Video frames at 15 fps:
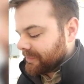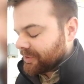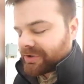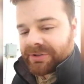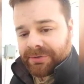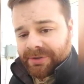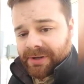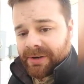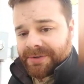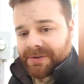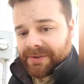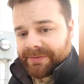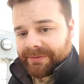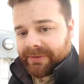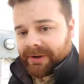trickle
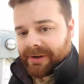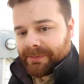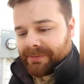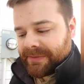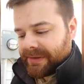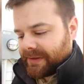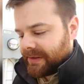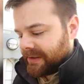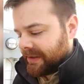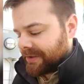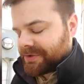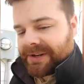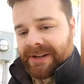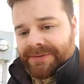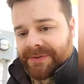charger from the
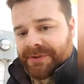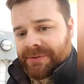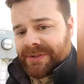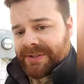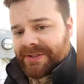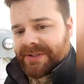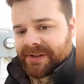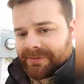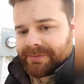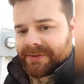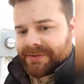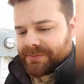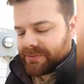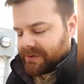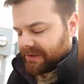transfer switch itself
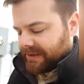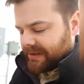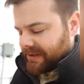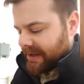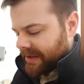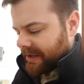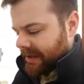was working.